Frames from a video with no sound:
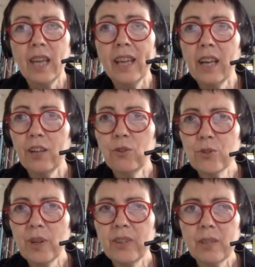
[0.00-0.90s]
And
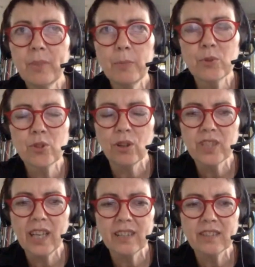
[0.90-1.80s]
also I think people's
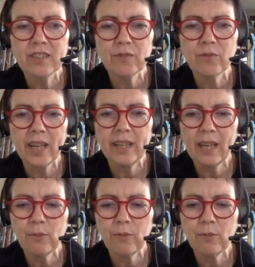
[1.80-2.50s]
contexts right now,